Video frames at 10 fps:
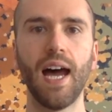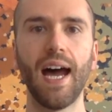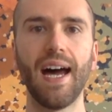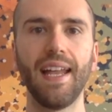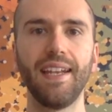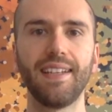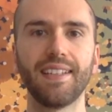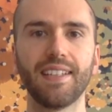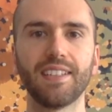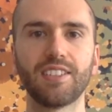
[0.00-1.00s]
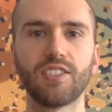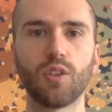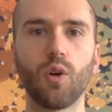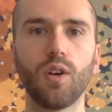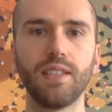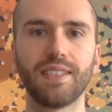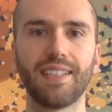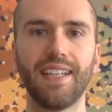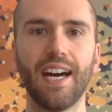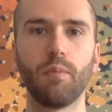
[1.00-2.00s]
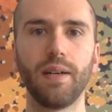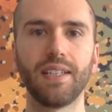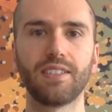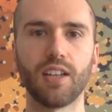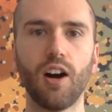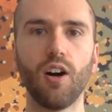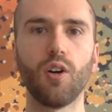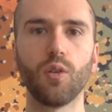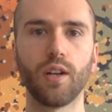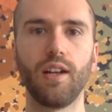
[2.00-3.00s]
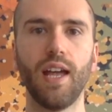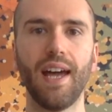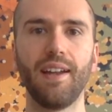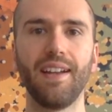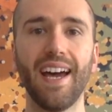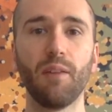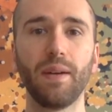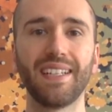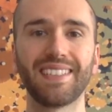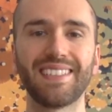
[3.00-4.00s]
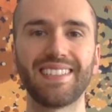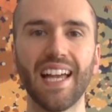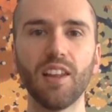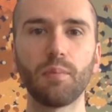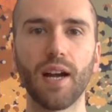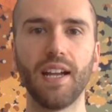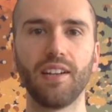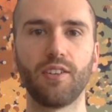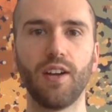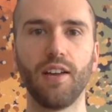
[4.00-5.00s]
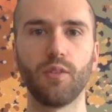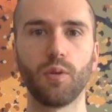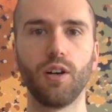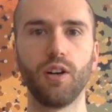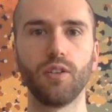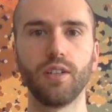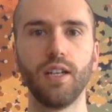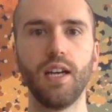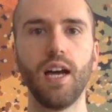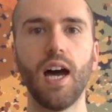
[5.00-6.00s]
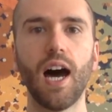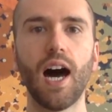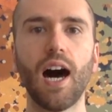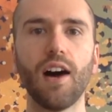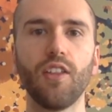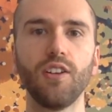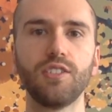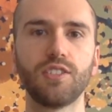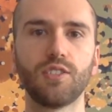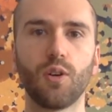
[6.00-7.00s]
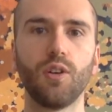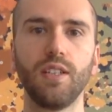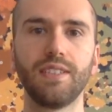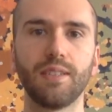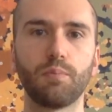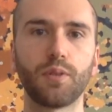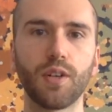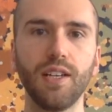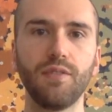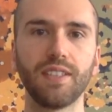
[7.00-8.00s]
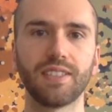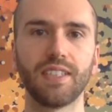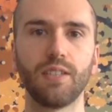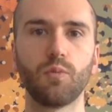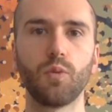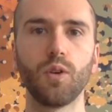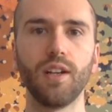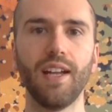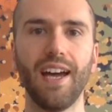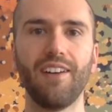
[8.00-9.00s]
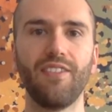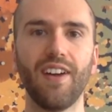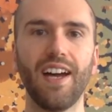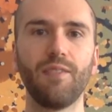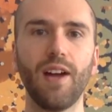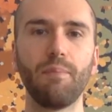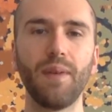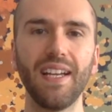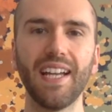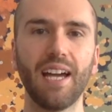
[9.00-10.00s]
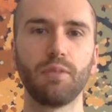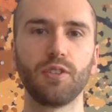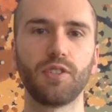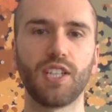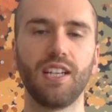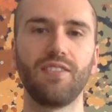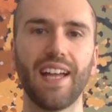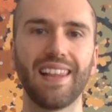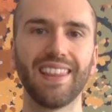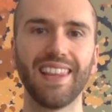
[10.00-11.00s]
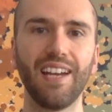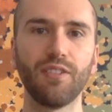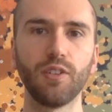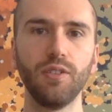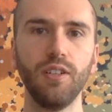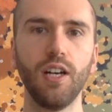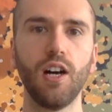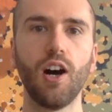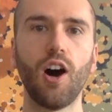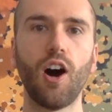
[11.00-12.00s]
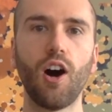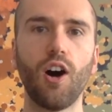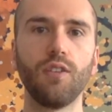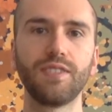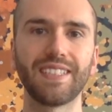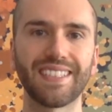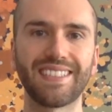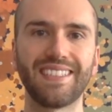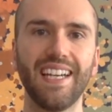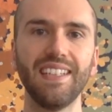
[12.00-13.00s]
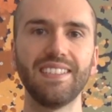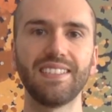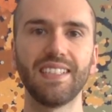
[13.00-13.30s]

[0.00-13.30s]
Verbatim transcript: and the stories that are now being told and, and are now being celebrated around the world are those stories that previously wouldn't have been able to achieve that level of success